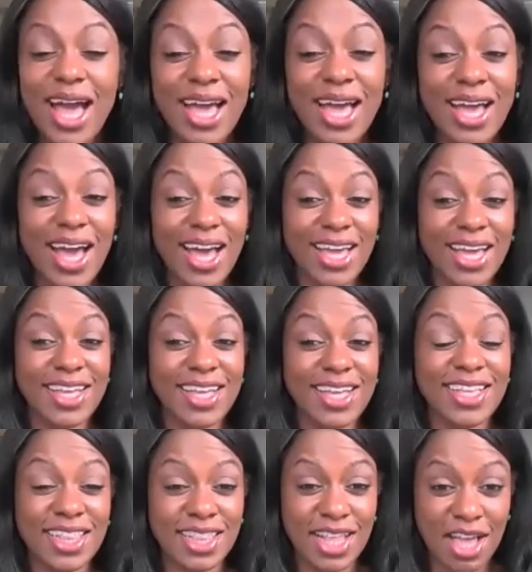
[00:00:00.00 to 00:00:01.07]
I
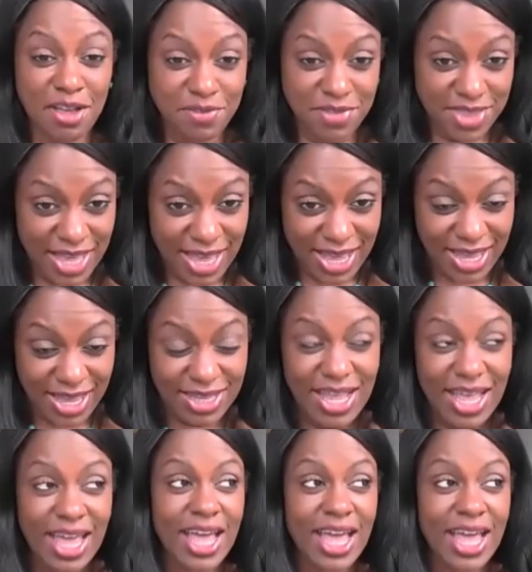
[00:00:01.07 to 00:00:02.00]
love that.